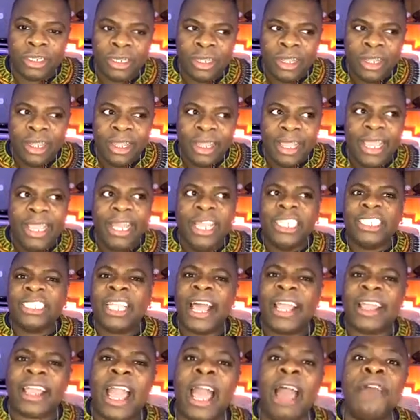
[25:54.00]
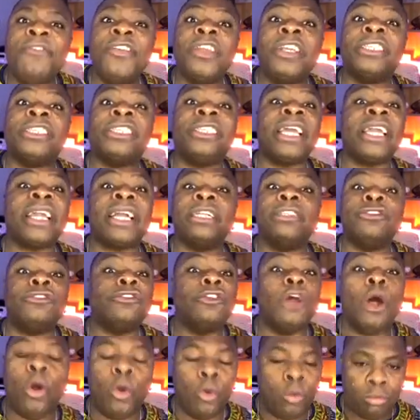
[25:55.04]
it is like having a second
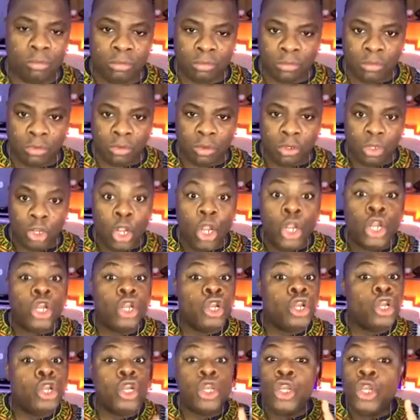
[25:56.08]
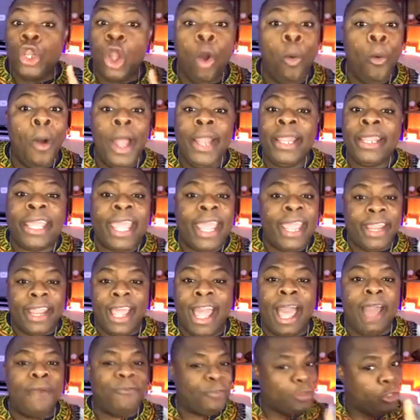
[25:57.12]
soul. No one can have,
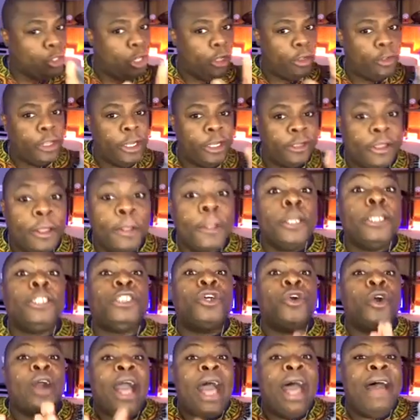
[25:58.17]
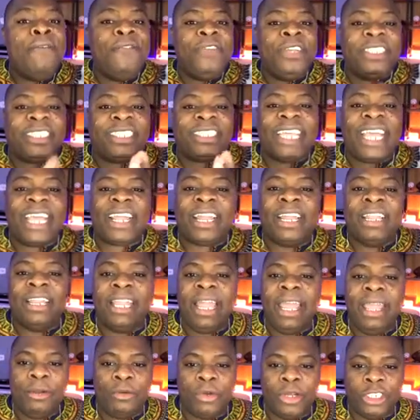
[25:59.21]
to have a second
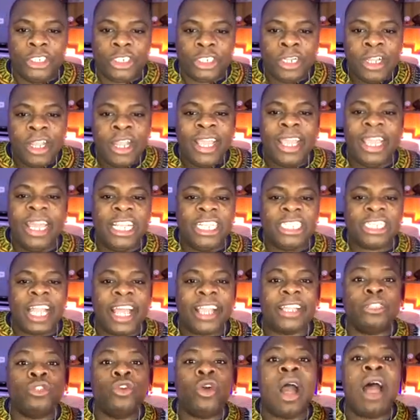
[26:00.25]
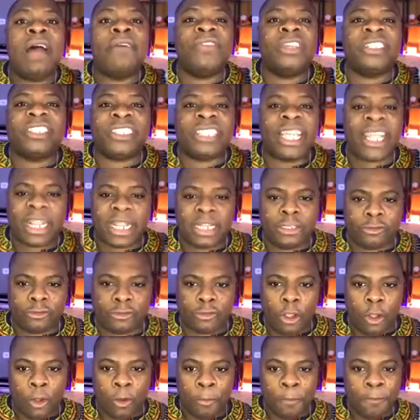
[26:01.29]
language, it is like to have a second soul.